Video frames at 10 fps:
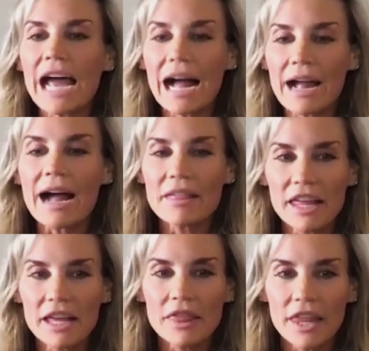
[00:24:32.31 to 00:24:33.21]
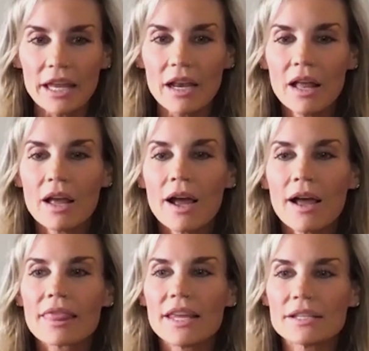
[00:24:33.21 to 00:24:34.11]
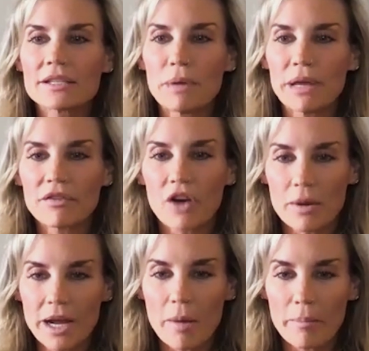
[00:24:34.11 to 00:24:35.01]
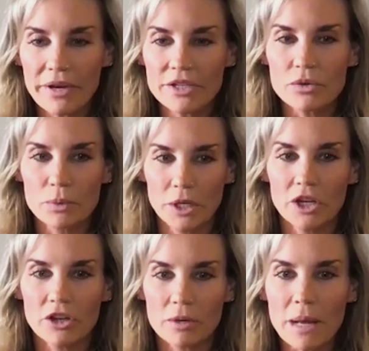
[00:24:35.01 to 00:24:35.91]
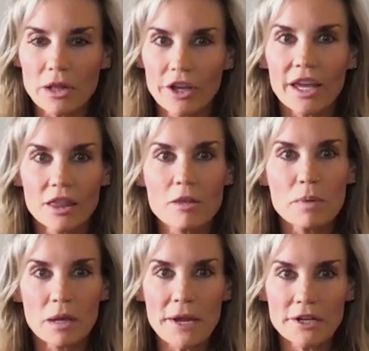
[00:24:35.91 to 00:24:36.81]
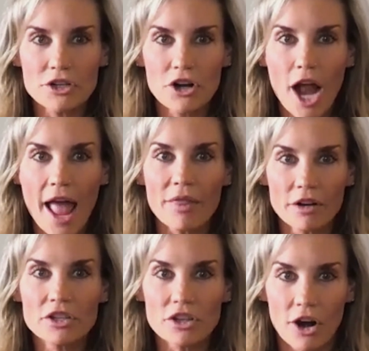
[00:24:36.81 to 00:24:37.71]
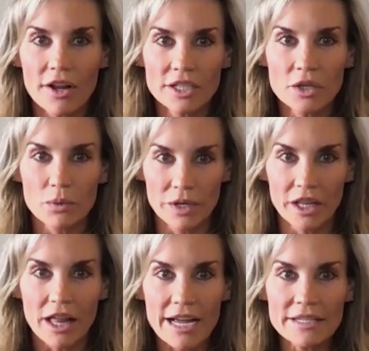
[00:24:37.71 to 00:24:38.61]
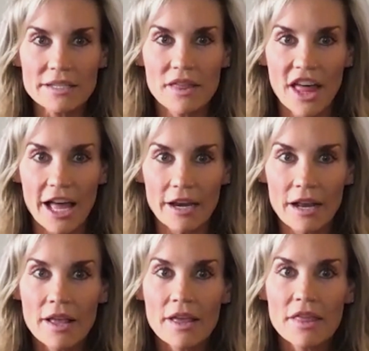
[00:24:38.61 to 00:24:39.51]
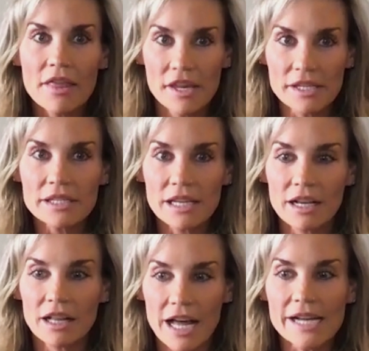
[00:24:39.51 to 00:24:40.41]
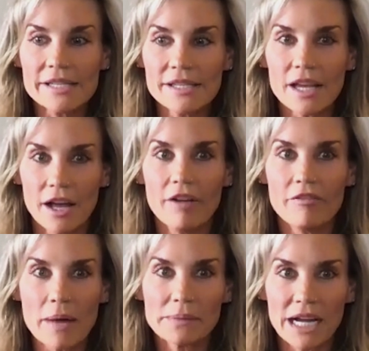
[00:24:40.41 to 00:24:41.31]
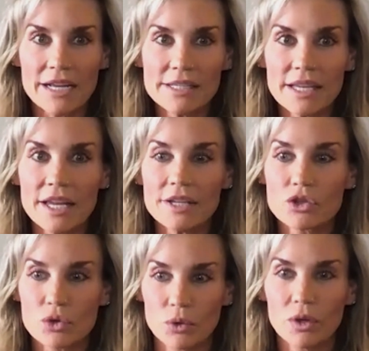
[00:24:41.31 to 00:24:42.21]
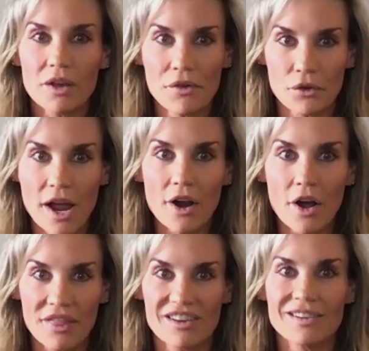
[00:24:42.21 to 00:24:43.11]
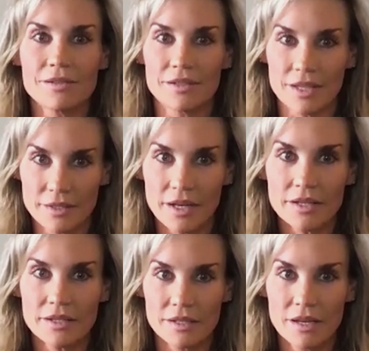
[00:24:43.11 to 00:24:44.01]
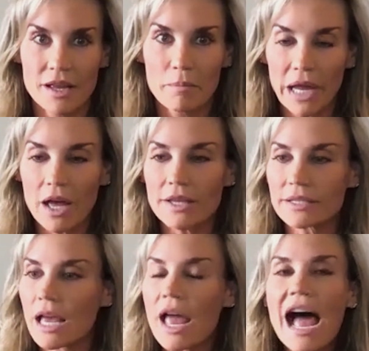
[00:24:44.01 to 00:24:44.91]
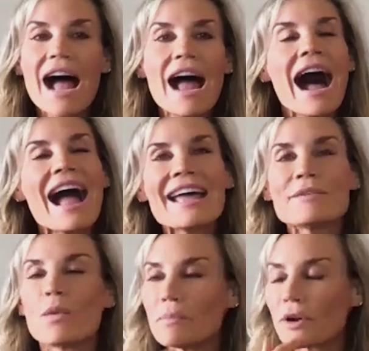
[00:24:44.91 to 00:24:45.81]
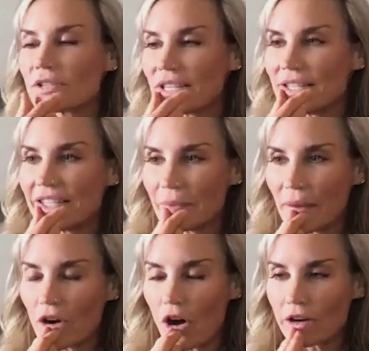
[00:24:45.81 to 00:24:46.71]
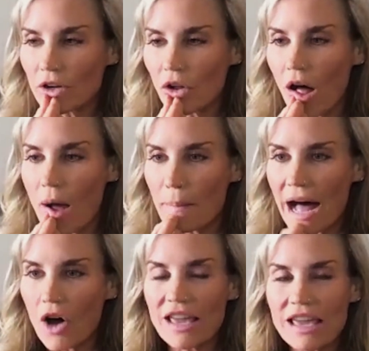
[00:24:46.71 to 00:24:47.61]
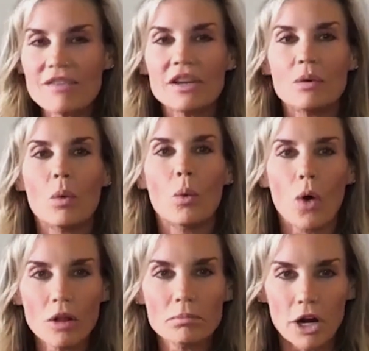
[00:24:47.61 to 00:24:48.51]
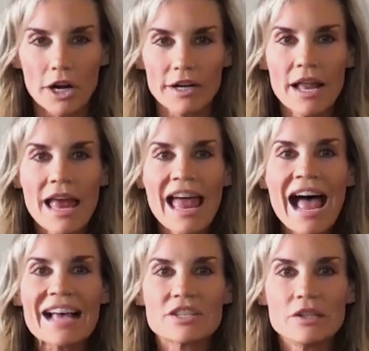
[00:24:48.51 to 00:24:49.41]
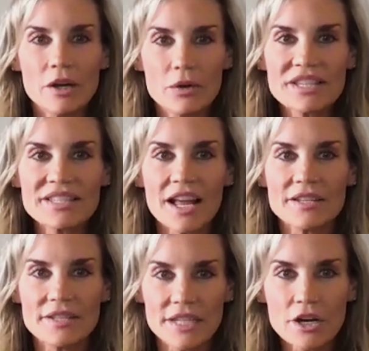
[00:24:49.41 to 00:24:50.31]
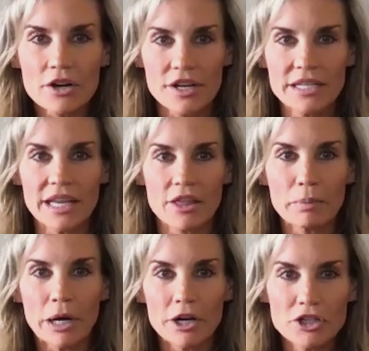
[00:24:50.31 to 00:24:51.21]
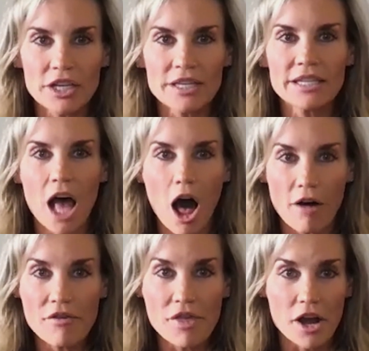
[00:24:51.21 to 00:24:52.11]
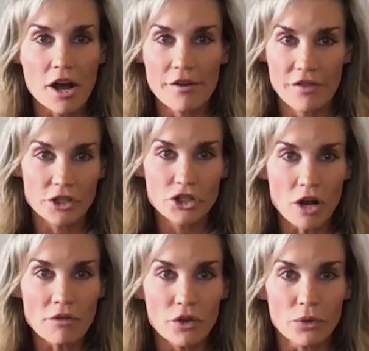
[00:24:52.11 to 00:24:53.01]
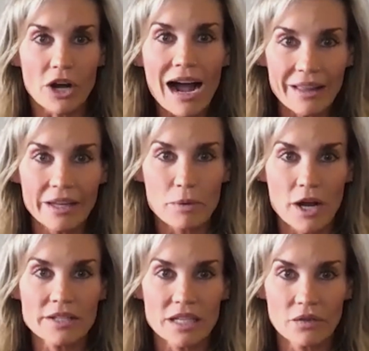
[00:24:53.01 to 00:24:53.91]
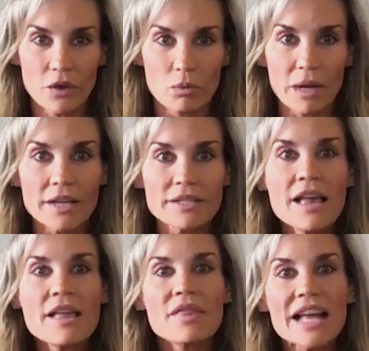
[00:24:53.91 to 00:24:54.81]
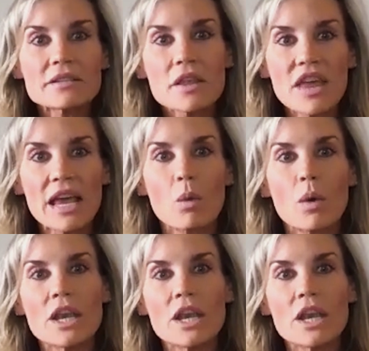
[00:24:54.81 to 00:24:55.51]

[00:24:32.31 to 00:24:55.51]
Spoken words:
I think that these big pharma companies are really good about looking at the big picture, and they're starting to realize that this class of peptides is truly a threat on their existence. Because I had one person send me an article about even Walmart has noticed a decrease in the purchase of their junk food, their highly processed food, because that's the thing.